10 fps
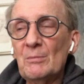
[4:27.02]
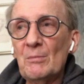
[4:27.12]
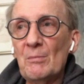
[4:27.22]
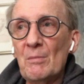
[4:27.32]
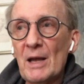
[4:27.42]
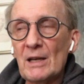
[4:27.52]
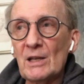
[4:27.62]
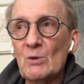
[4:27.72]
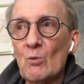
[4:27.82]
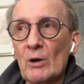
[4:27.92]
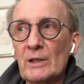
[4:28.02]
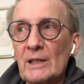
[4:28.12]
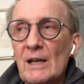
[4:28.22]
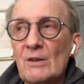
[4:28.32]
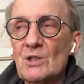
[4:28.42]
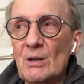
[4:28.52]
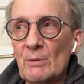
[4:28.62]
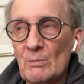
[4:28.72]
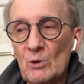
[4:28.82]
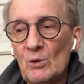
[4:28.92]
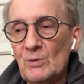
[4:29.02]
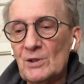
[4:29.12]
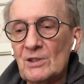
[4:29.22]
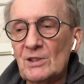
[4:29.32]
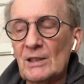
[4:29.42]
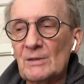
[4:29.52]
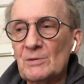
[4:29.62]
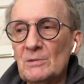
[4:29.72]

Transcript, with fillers: mainly working out some of the moves and stuff